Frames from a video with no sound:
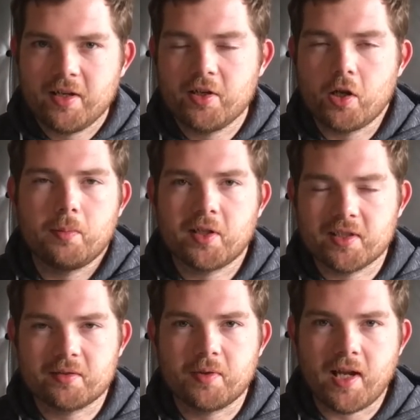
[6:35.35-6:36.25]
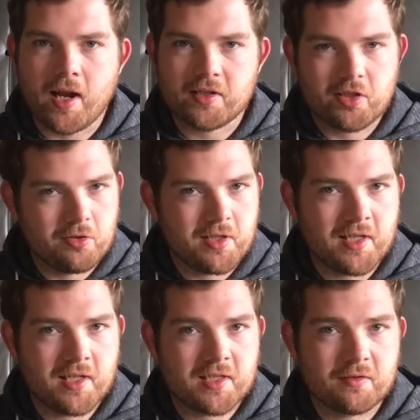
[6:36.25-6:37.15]
You know, because we'd had two
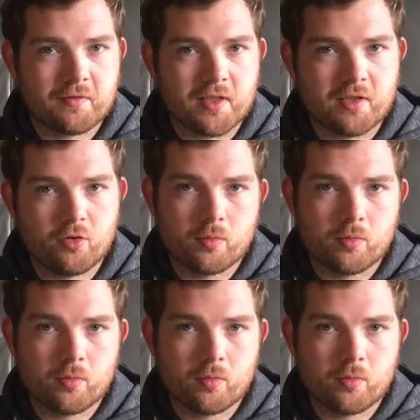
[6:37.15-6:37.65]
years of the